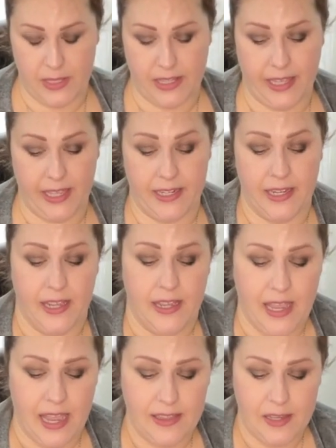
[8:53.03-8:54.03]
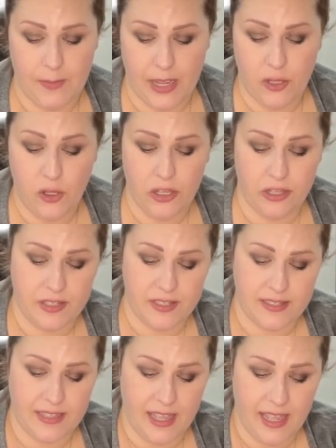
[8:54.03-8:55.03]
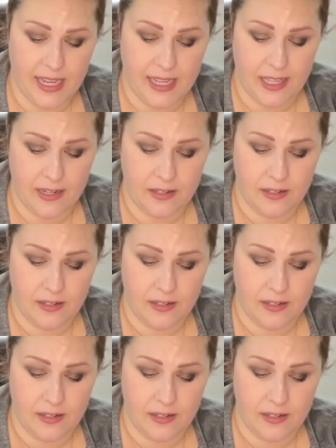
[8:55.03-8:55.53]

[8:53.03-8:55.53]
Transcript: lead, and then my hooks to hang it